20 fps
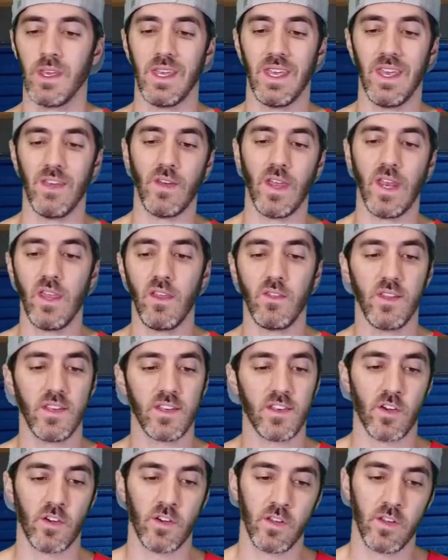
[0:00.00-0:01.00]
If any of
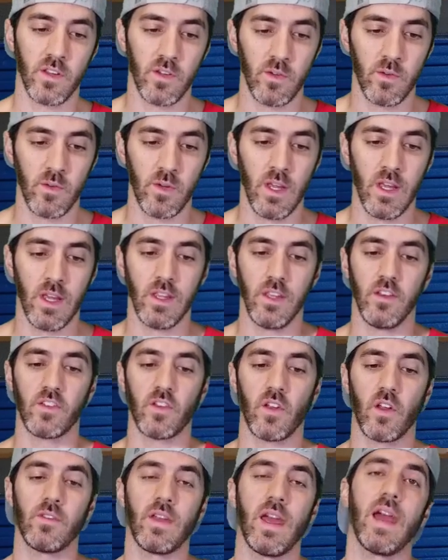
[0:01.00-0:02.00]
these hurt you, you
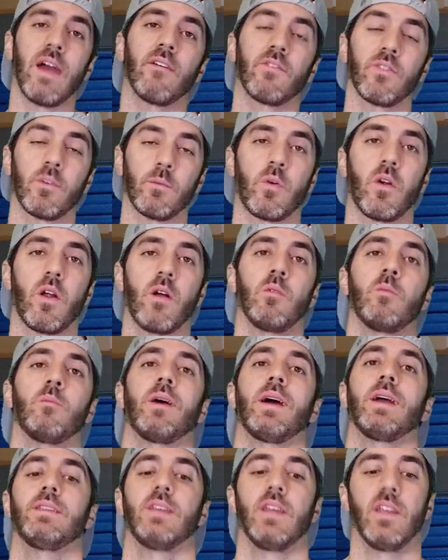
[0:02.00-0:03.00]
solved half the problem
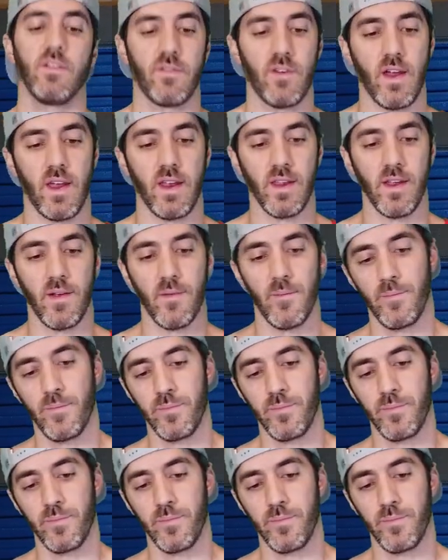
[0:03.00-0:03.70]
by identifying it.